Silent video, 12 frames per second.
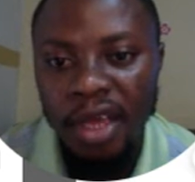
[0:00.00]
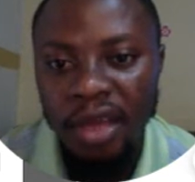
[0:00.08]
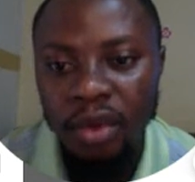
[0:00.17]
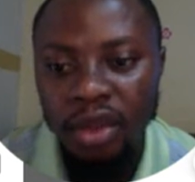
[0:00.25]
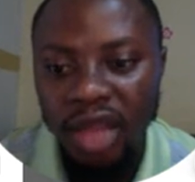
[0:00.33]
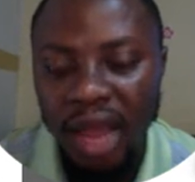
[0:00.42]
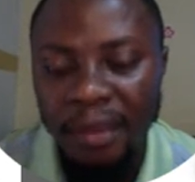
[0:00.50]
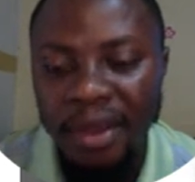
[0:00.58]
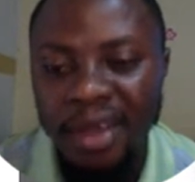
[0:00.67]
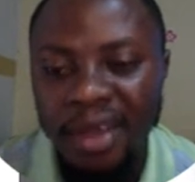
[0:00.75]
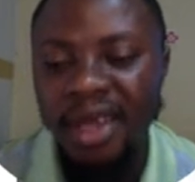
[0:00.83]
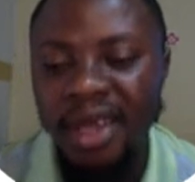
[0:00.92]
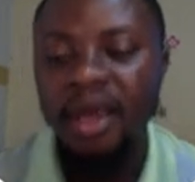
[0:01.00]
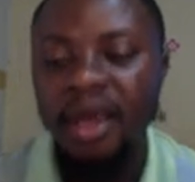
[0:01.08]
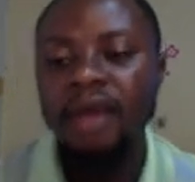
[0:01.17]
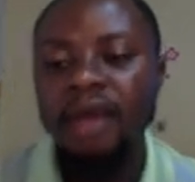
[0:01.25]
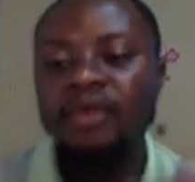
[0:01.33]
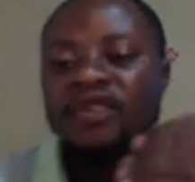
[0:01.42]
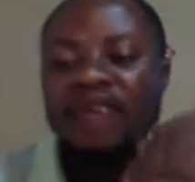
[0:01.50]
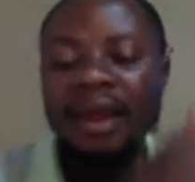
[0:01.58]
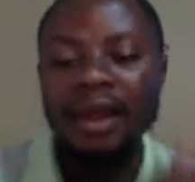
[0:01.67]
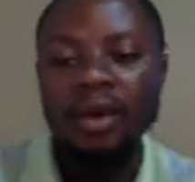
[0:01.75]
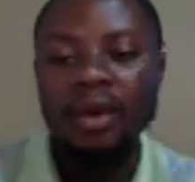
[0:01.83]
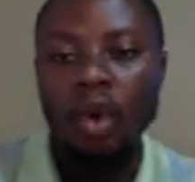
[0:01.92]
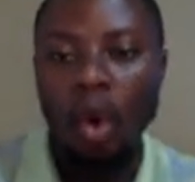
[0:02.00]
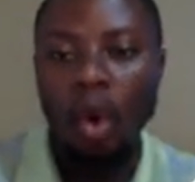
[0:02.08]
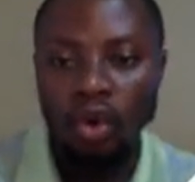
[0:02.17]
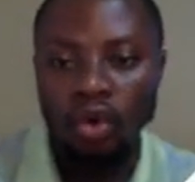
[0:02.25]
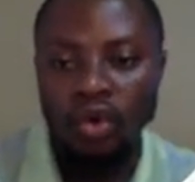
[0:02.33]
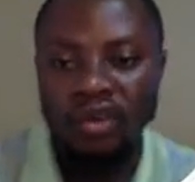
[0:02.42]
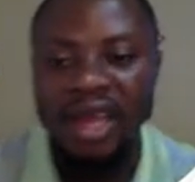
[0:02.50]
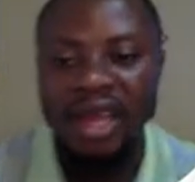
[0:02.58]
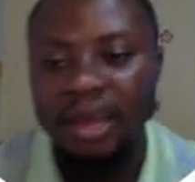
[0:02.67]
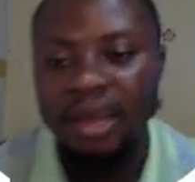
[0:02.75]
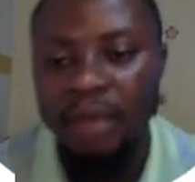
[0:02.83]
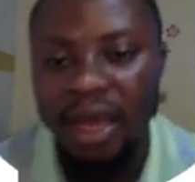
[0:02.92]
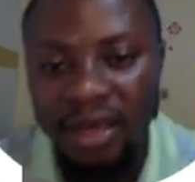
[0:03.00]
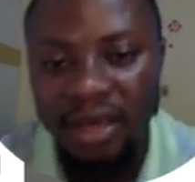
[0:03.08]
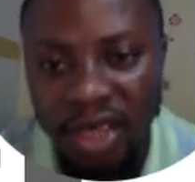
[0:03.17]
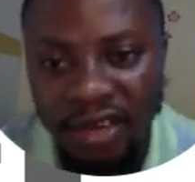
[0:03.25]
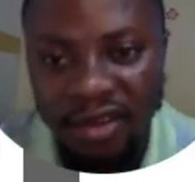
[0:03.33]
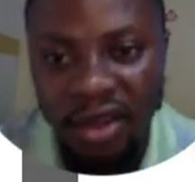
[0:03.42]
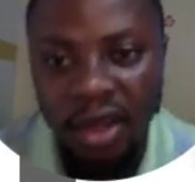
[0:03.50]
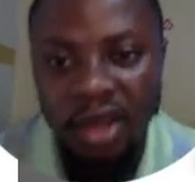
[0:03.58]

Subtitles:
you type again cake, you select all those target by interest.